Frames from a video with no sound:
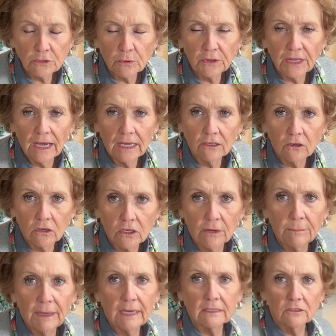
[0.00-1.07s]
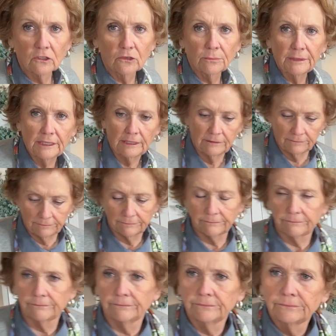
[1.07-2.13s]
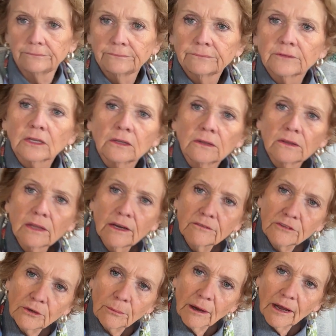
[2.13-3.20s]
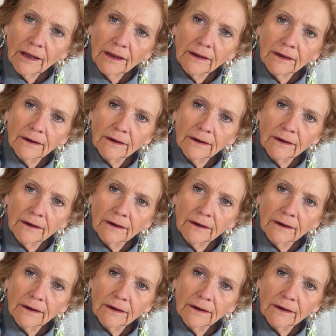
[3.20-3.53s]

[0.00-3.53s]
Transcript: with that and I'll come back in a little bit. Love you, bye.